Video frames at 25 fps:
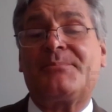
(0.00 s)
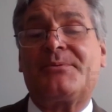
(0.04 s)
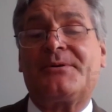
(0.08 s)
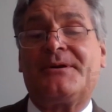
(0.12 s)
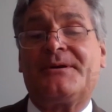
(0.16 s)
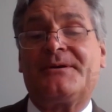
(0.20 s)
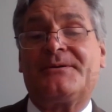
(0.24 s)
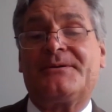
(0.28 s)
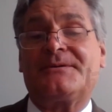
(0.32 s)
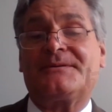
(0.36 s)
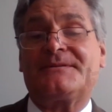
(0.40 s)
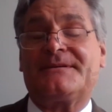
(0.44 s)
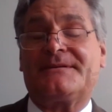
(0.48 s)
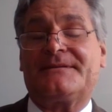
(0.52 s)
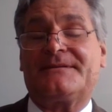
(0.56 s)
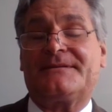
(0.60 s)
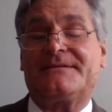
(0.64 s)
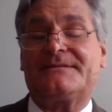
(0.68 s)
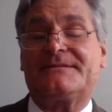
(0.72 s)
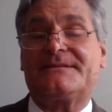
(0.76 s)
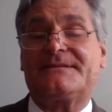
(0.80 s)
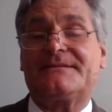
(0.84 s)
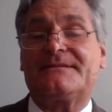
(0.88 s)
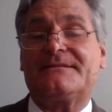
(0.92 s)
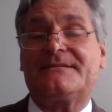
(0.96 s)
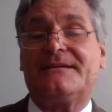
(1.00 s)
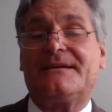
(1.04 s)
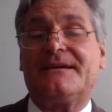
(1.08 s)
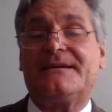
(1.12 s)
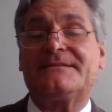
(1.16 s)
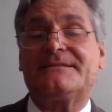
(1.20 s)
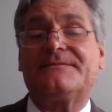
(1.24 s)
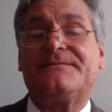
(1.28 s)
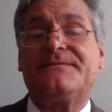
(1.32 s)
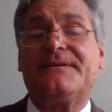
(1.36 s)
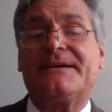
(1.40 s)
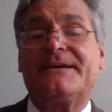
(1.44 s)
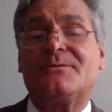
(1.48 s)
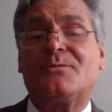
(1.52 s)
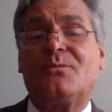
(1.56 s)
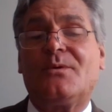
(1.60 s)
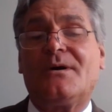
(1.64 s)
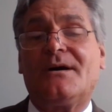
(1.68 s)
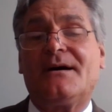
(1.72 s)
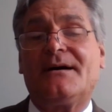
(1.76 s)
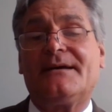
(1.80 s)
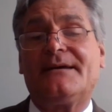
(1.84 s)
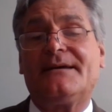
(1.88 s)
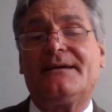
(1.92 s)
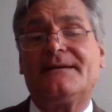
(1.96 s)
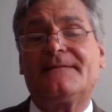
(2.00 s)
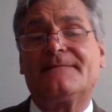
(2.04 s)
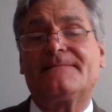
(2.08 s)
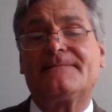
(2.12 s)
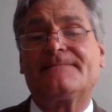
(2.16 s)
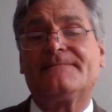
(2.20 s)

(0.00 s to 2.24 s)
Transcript: prioritized and define why.